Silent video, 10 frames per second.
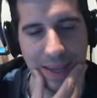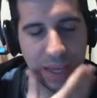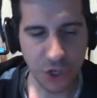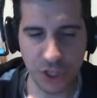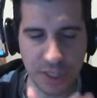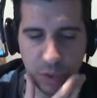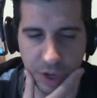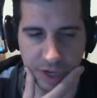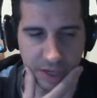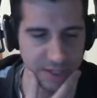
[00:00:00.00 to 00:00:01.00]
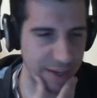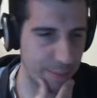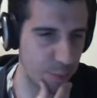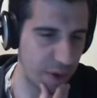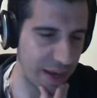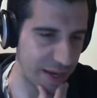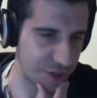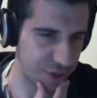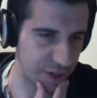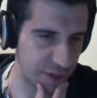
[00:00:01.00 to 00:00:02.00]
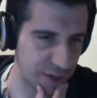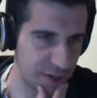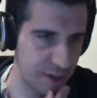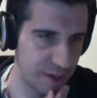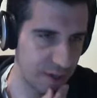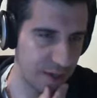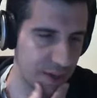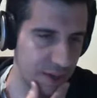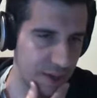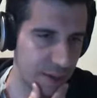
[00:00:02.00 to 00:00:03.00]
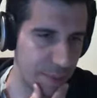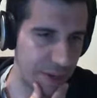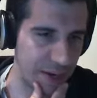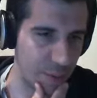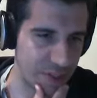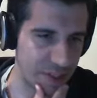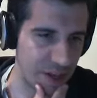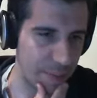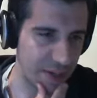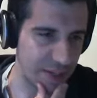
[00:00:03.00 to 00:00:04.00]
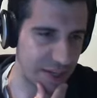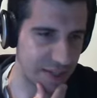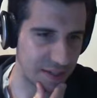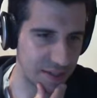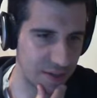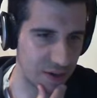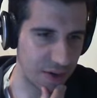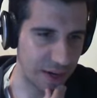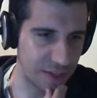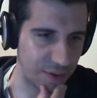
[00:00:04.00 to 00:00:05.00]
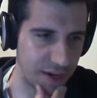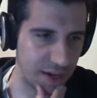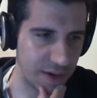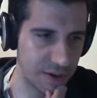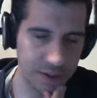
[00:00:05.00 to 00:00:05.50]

It should still work in the same way, actually, but it was not being tested correctly right now.